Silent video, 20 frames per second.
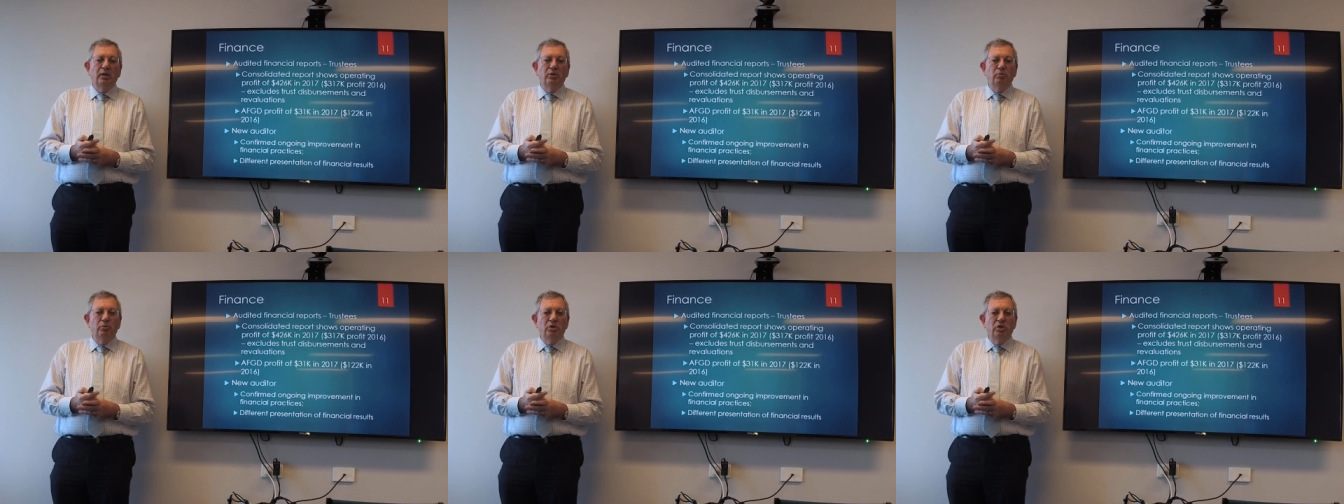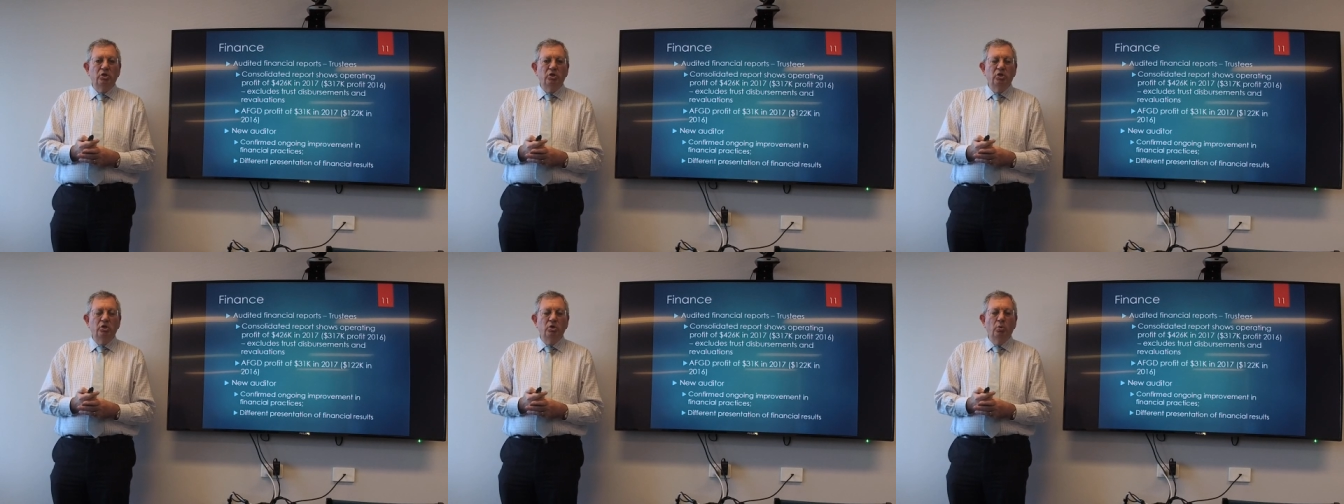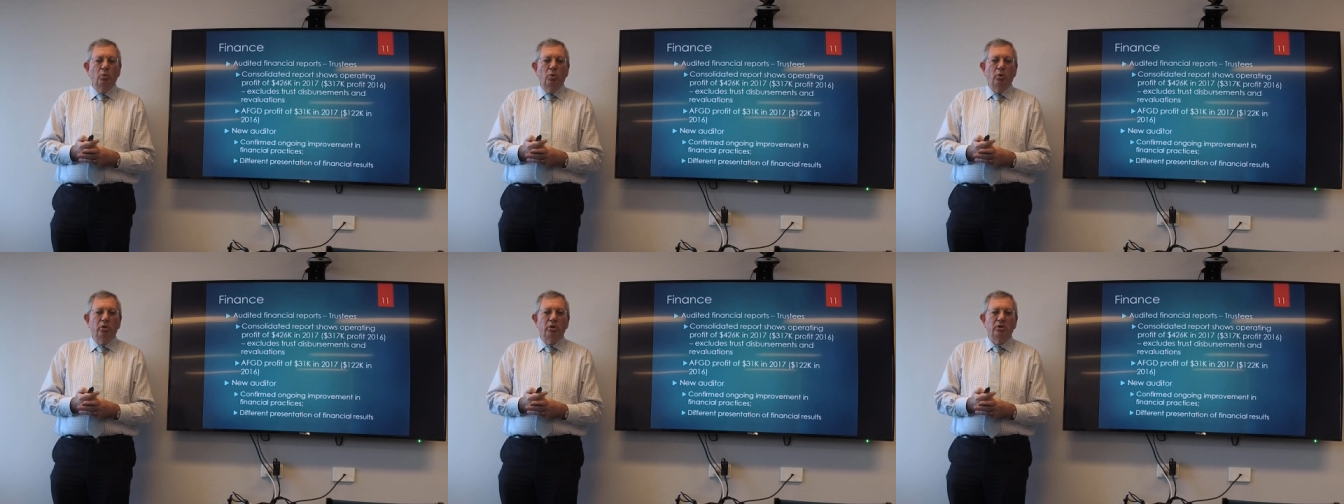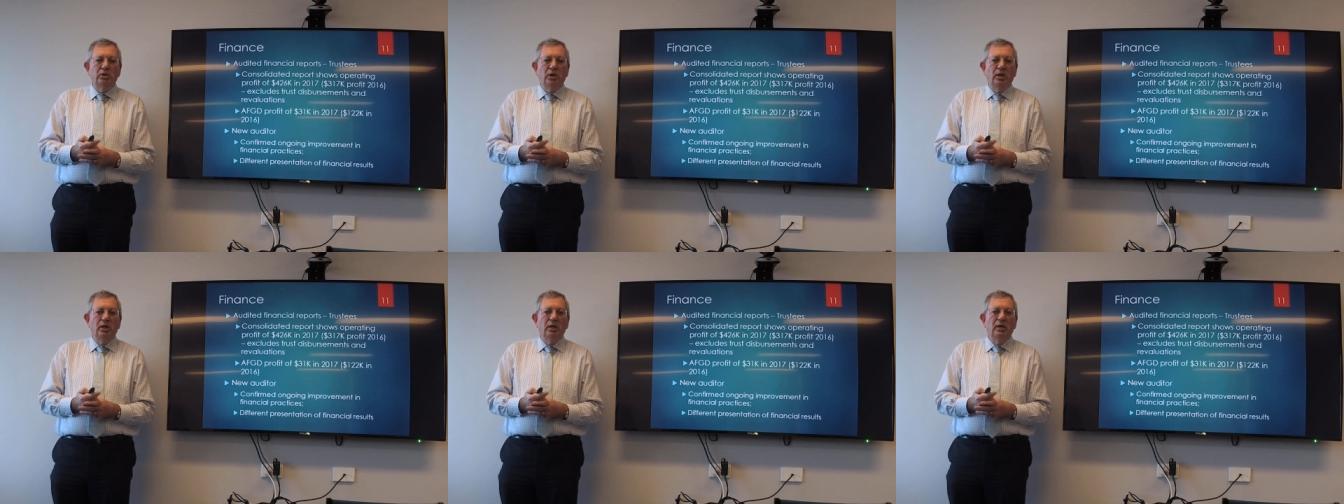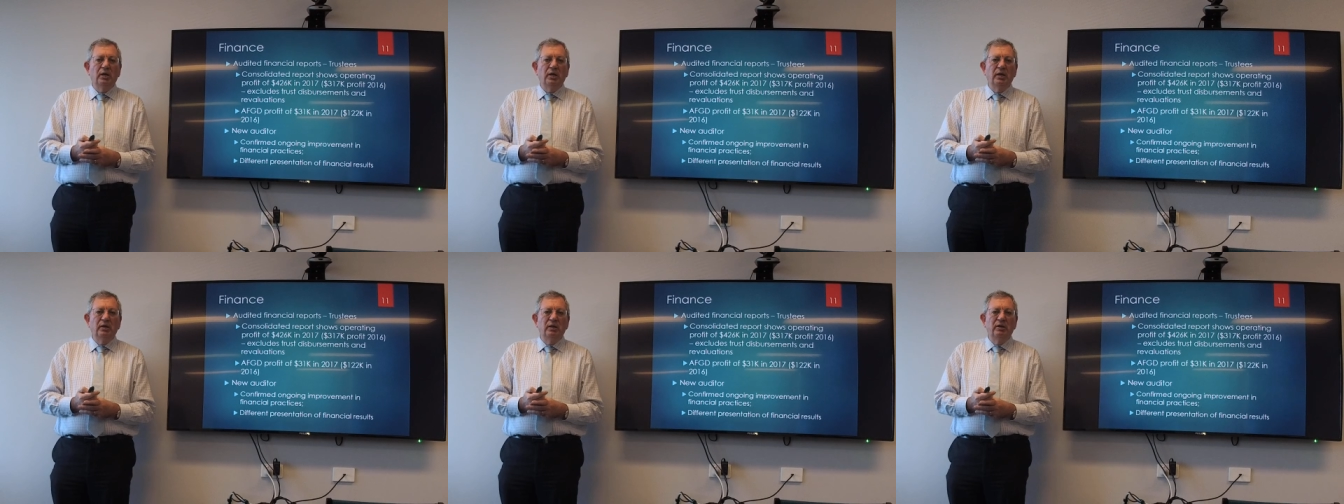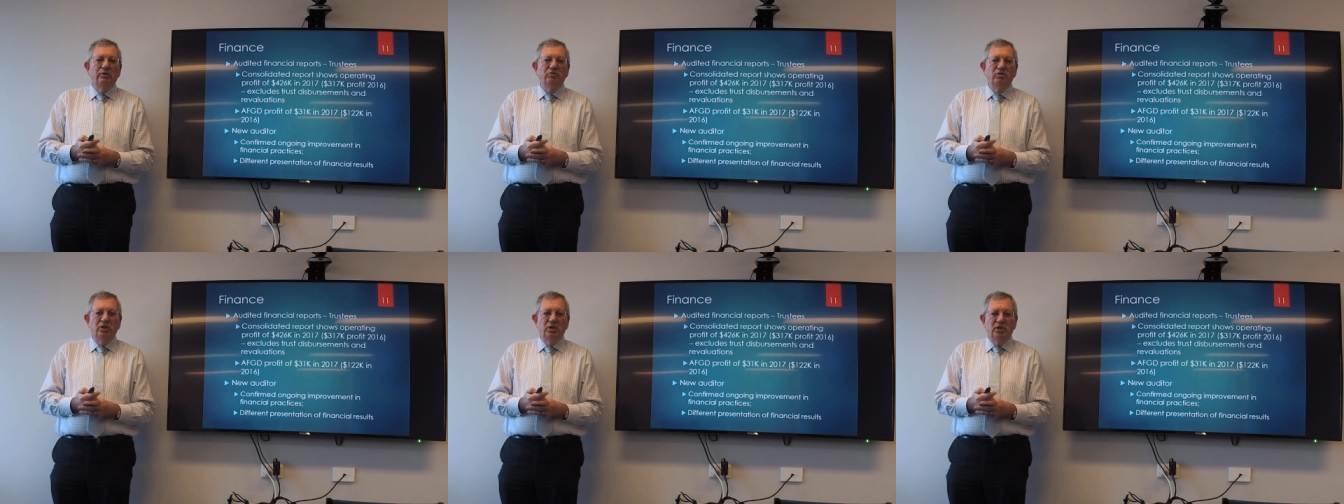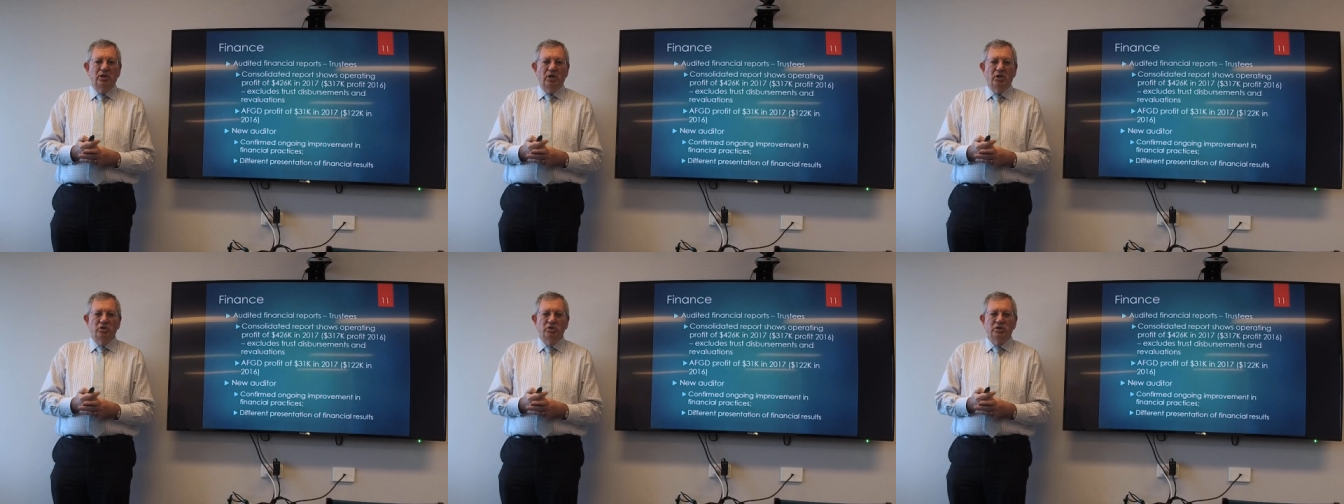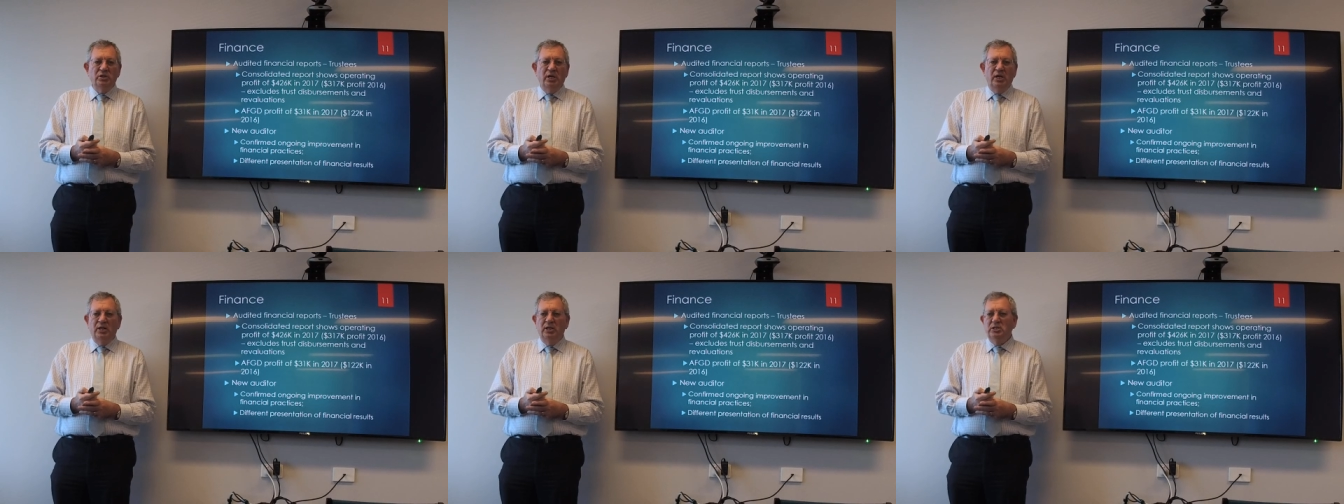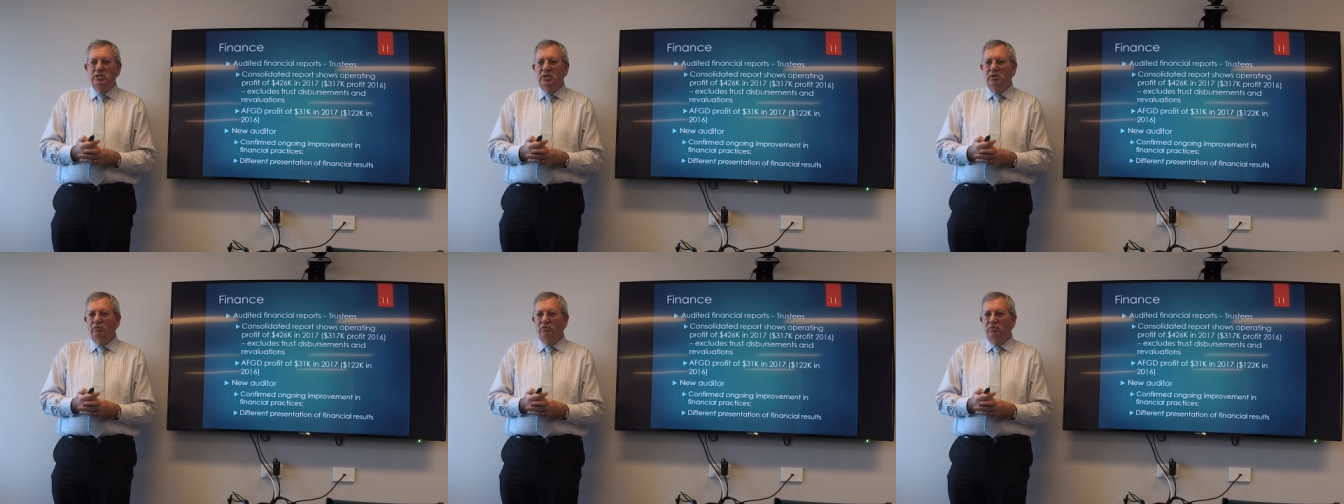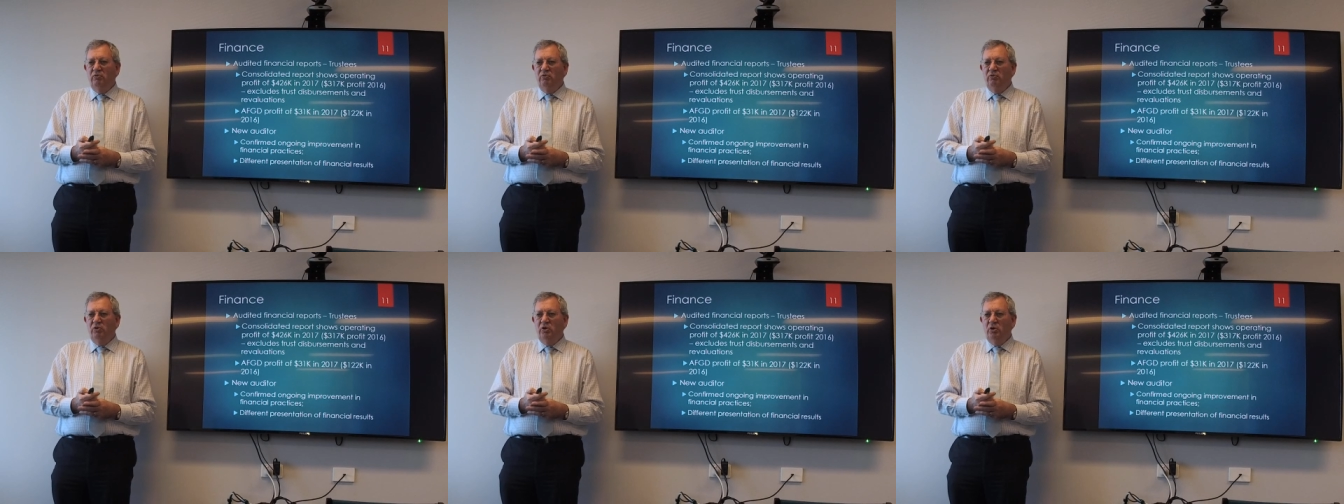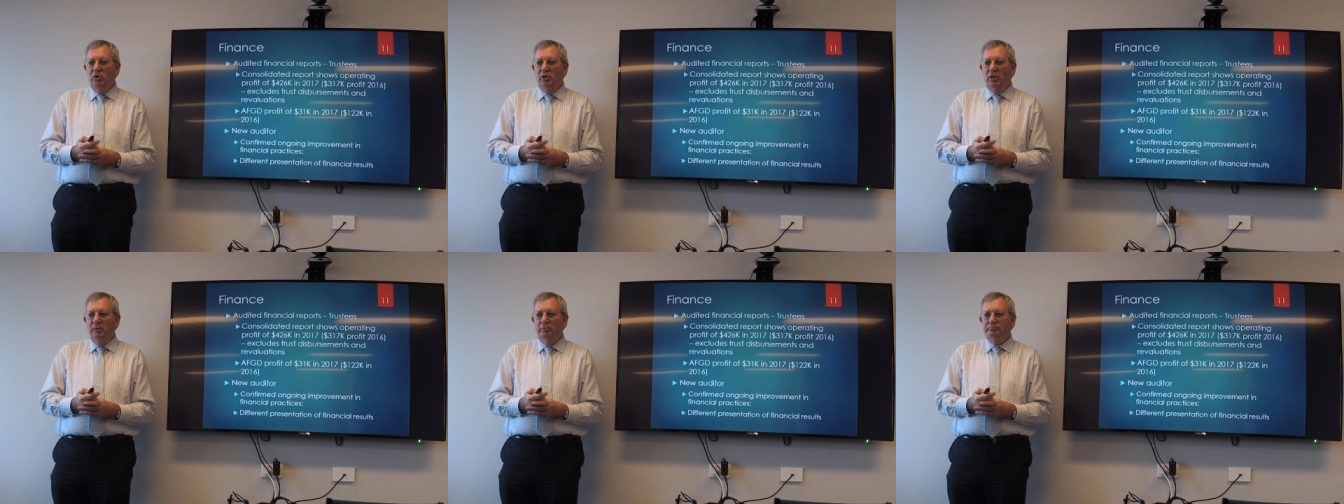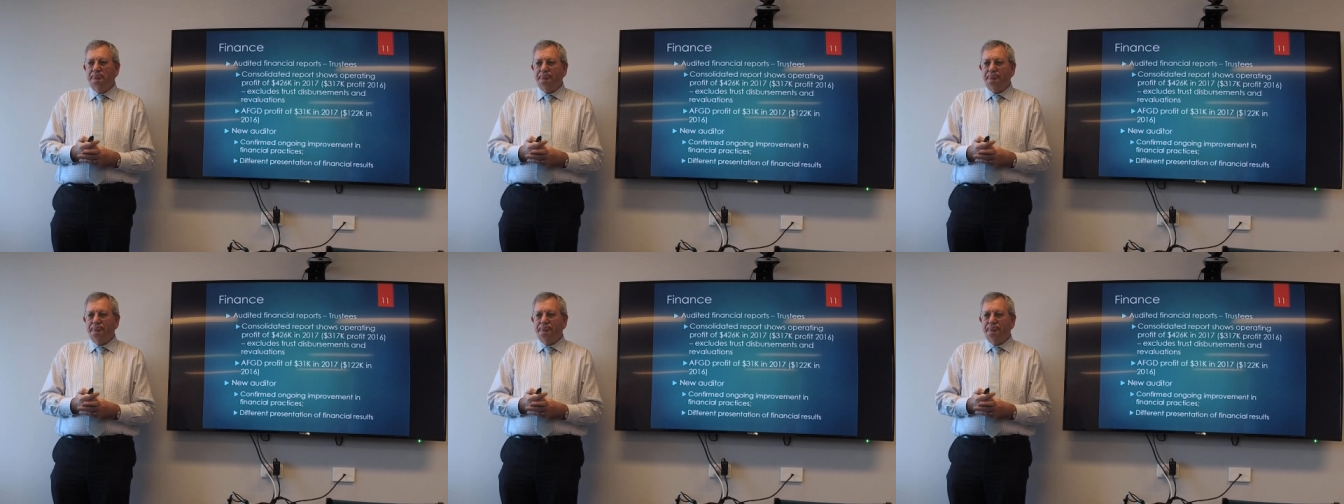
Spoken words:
with the new auditor, lifting those standards even further.